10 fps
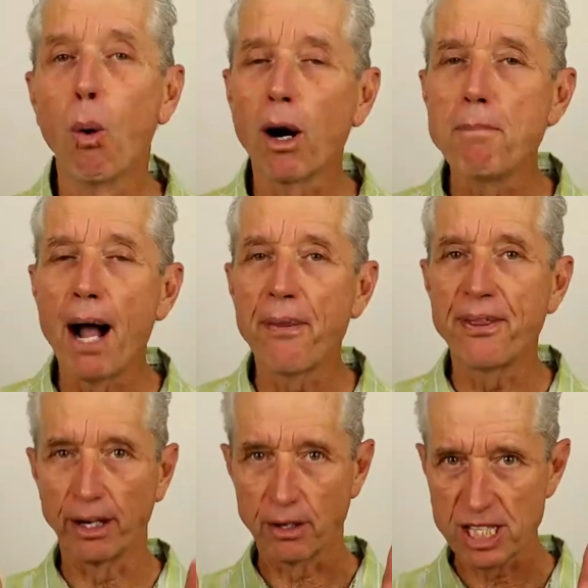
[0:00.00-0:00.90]
or
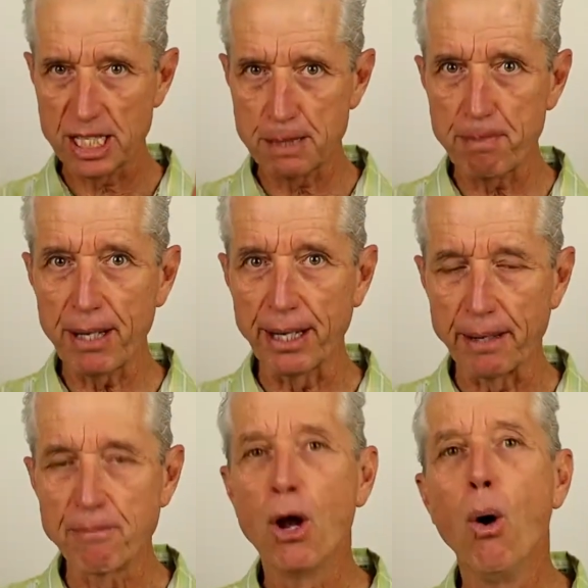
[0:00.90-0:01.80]
about their spirit,